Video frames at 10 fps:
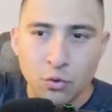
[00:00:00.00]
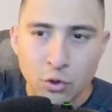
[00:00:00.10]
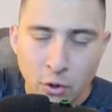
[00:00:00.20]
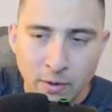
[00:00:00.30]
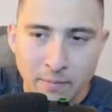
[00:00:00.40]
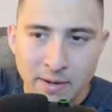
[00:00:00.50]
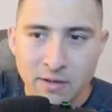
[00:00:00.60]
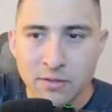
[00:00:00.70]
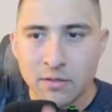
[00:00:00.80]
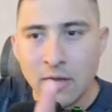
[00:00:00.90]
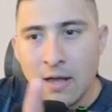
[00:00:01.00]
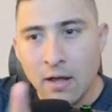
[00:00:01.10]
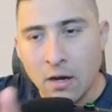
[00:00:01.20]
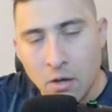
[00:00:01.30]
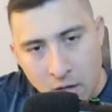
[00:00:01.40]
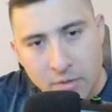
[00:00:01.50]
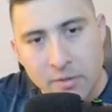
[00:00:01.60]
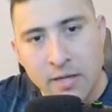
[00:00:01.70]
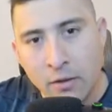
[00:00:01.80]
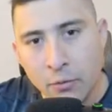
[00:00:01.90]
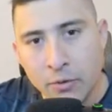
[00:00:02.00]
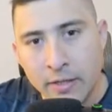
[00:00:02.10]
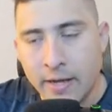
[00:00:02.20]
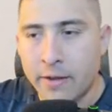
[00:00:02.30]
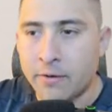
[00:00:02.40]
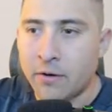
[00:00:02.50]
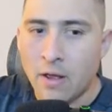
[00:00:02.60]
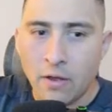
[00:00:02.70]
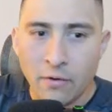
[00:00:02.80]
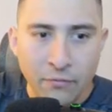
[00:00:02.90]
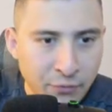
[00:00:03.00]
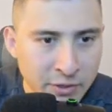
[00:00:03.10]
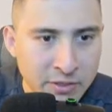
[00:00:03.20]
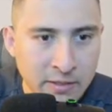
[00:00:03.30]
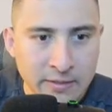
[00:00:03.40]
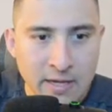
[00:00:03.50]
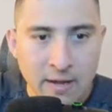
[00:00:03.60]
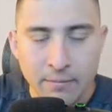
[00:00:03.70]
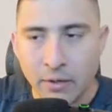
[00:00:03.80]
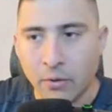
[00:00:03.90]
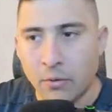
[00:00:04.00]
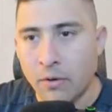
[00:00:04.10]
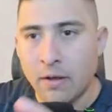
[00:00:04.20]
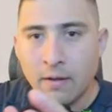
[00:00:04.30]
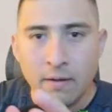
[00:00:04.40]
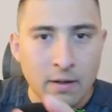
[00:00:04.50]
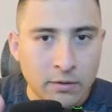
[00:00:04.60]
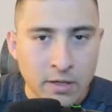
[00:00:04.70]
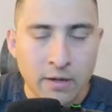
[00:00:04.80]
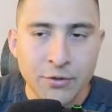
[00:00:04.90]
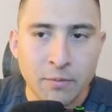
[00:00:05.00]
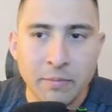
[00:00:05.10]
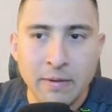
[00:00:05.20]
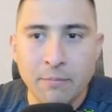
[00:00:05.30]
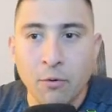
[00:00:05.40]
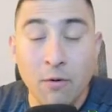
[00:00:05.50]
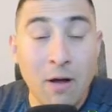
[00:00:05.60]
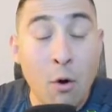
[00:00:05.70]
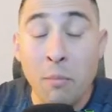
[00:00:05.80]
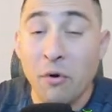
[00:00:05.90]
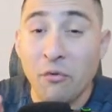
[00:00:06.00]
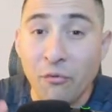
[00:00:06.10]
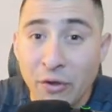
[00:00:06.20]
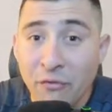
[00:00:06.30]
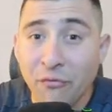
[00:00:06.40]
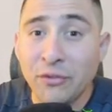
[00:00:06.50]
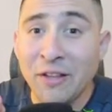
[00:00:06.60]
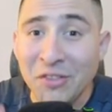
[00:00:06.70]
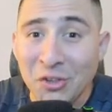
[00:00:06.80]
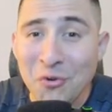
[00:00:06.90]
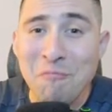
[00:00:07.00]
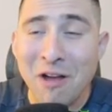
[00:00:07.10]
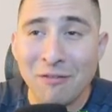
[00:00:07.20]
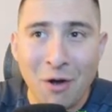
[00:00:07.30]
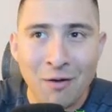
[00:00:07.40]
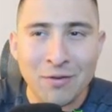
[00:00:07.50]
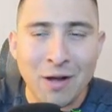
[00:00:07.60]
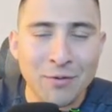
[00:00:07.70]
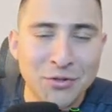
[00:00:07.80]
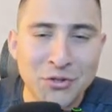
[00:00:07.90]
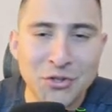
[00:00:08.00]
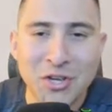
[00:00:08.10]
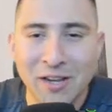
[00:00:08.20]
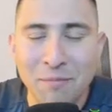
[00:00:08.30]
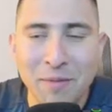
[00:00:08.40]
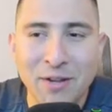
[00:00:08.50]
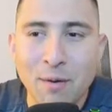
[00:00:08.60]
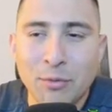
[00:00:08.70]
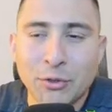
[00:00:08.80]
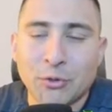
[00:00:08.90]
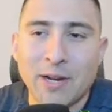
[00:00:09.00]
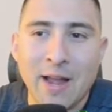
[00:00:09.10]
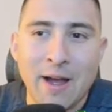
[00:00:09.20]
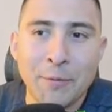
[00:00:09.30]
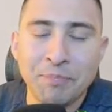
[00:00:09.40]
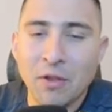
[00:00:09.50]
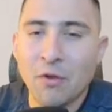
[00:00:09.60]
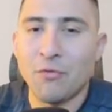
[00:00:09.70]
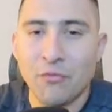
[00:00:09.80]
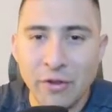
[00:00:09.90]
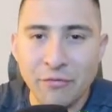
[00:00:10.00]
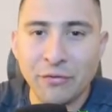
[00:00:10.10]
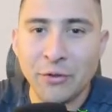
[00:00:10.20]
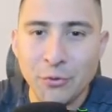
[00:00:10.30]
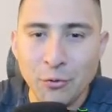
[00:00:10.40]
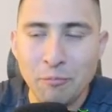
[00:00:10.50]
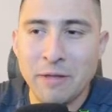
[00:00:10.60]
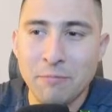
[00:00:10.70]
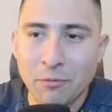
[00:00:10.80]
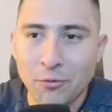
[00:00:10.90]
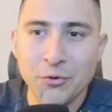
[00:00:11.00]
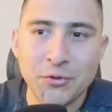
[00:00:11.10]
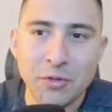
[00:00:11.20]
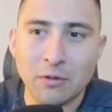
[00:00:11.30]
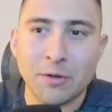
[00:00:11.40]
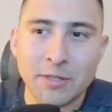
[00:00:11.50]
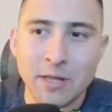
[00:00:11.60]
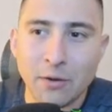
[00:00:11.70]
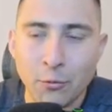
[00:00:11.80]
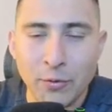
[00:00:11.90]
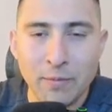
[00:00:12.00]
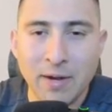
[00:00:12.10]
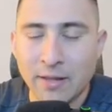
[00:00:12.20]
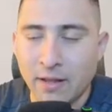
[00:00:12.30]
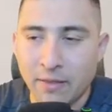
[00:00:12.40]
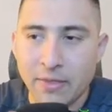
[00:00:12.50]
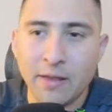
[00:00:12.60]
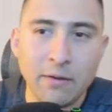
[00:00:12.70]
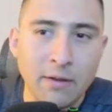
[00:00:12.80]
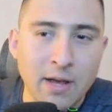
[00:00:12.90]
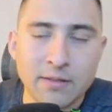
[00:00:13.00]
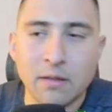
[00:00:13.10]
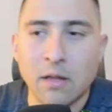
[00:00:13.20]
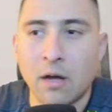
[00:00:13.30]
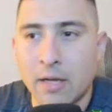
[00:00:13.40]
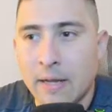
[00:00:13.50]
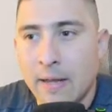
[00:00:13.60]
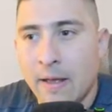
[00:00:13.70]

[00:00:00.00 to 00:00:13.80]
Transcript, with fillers: 30 minutes Luxalgo indicator first link down below tons of people over 52 I, I, was just checking my numbers right now 52 people using Luxalgo with my link thank you guys a lot